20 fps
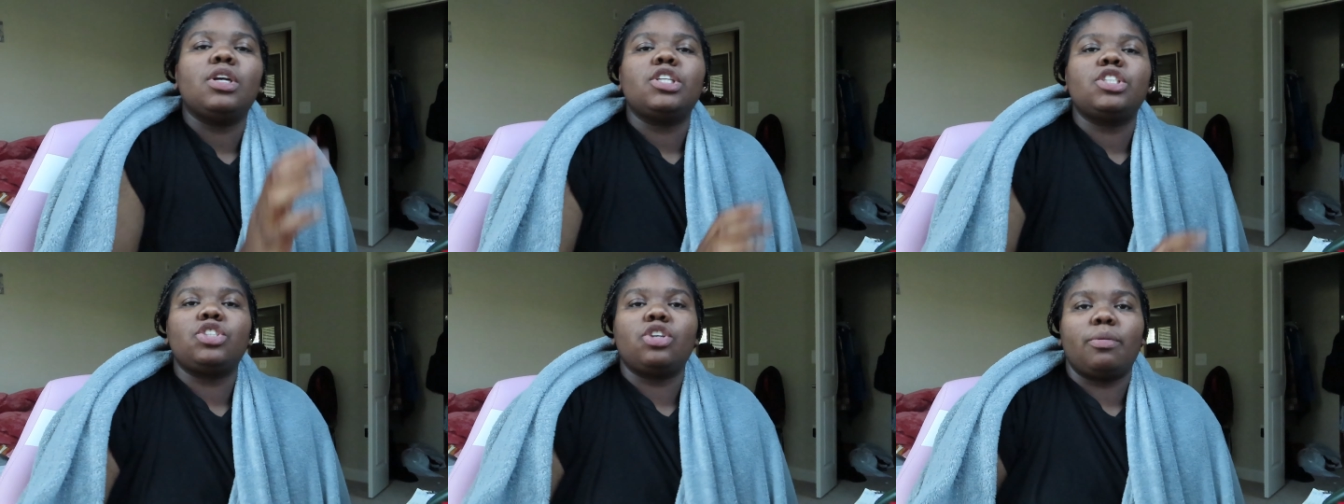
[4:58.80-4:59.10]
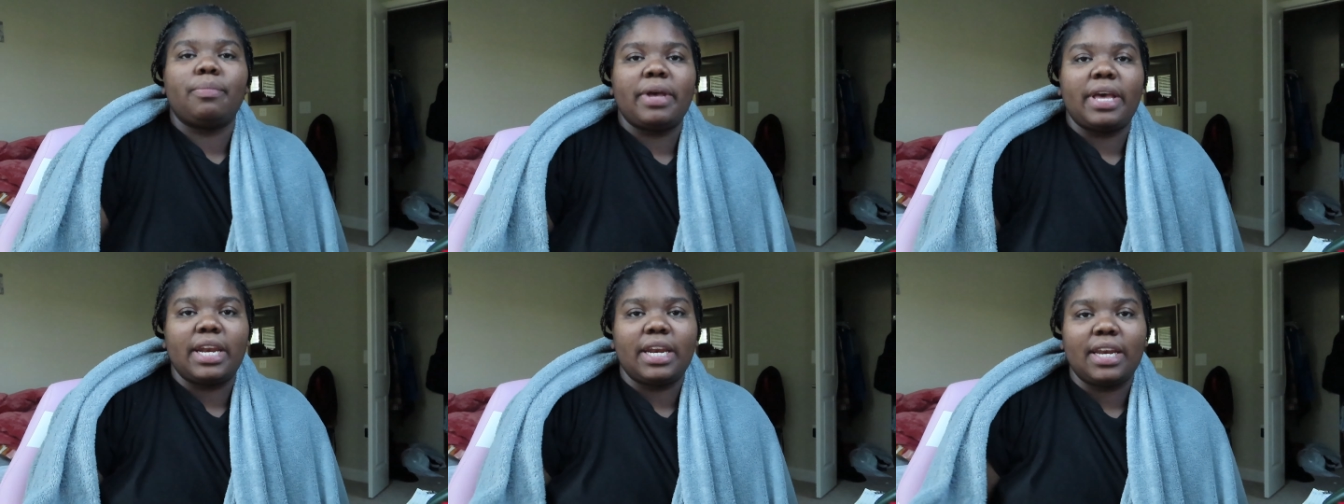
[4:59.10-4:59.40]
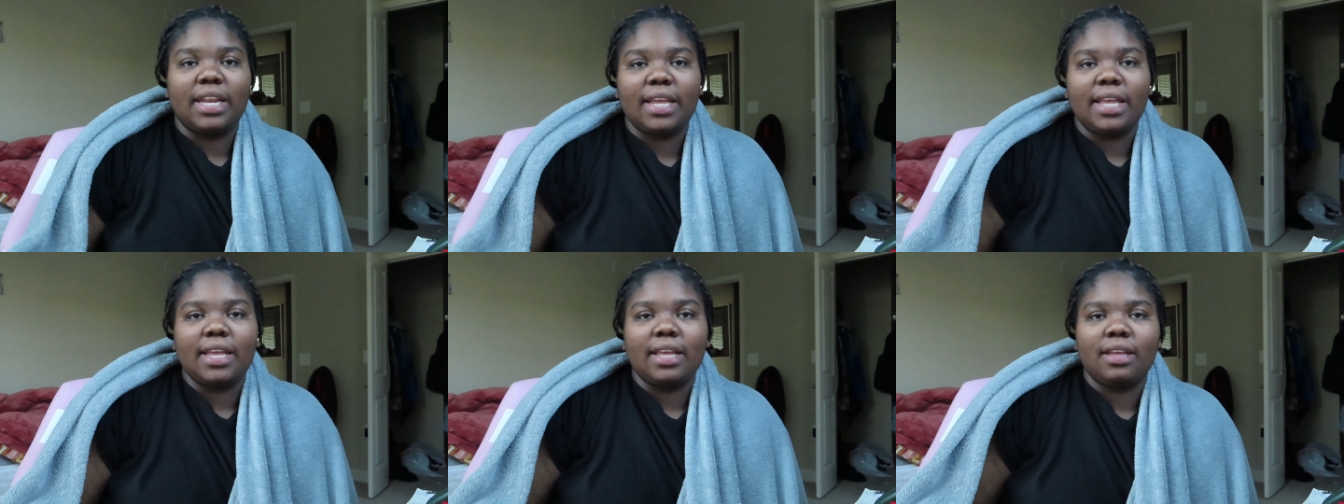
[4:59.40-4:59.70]
So I'm
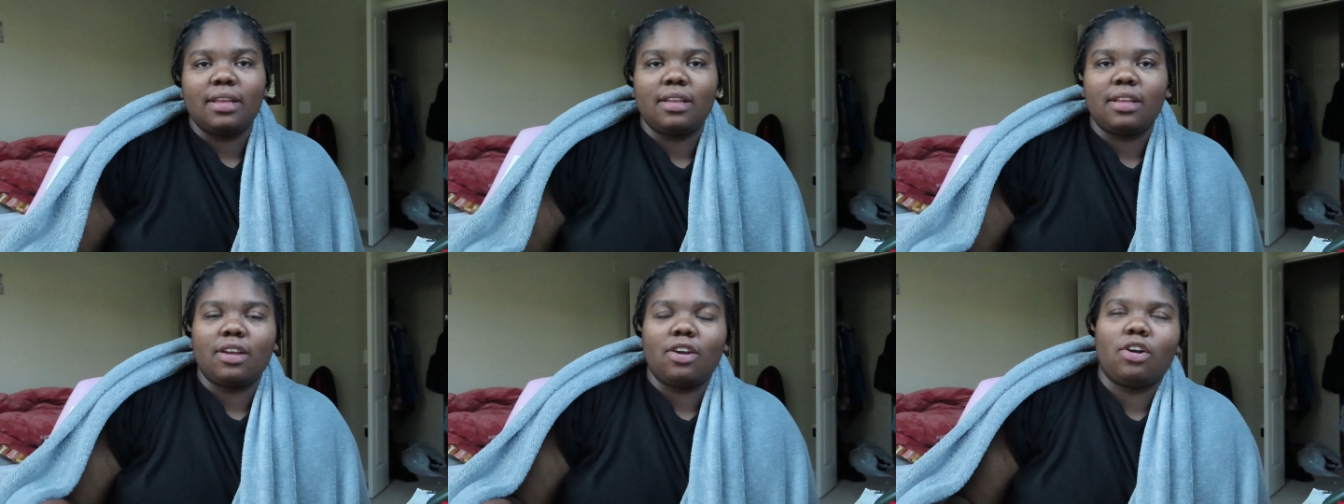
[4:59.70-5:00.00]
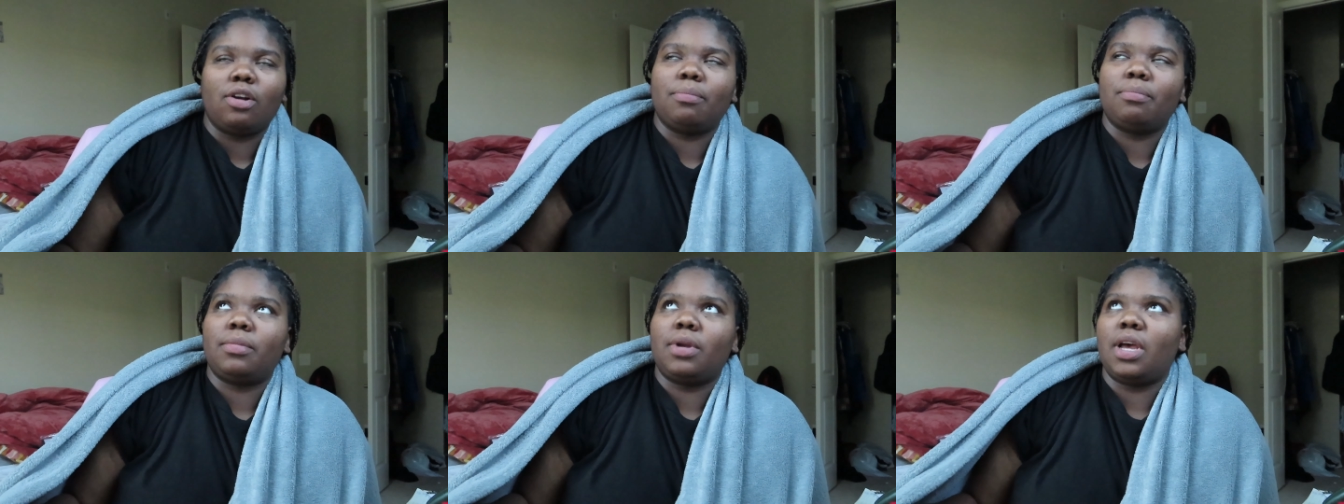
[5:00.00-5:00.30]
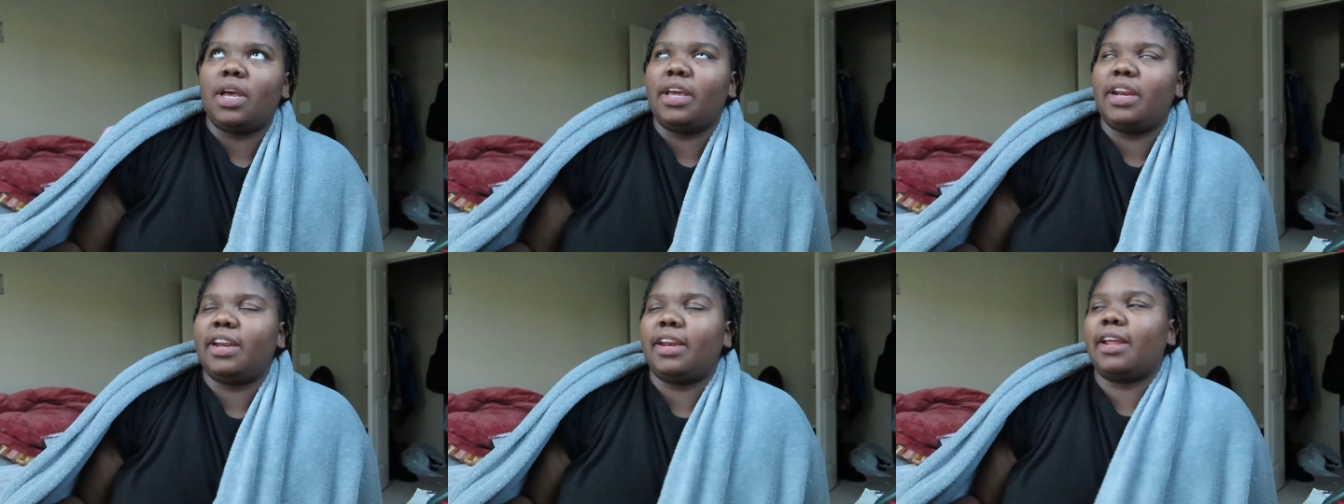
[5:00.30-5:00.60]
editing, or I'm
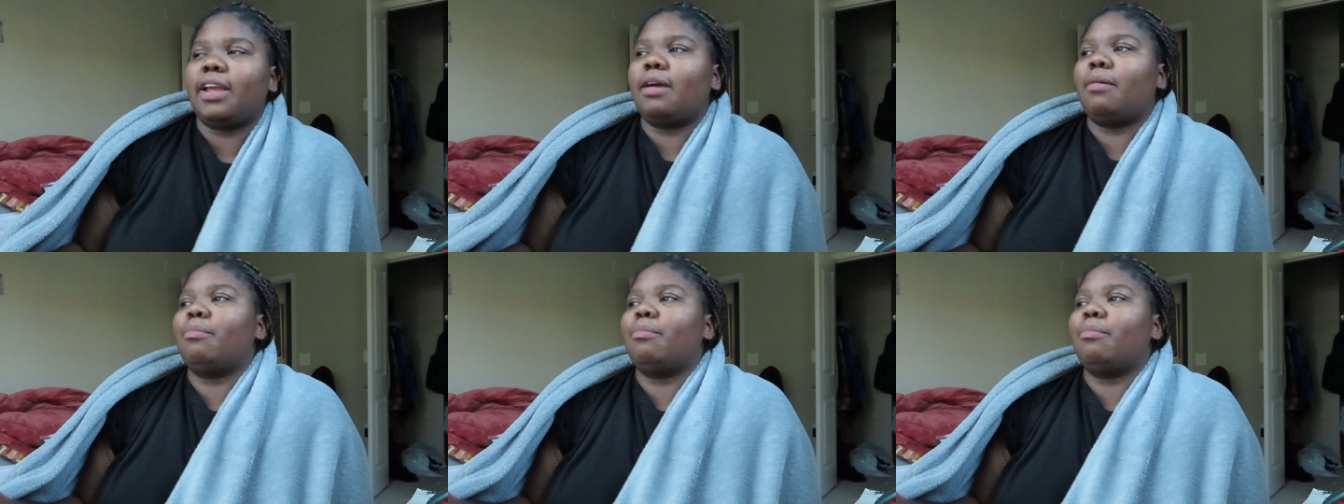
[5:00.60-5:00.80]
not editing,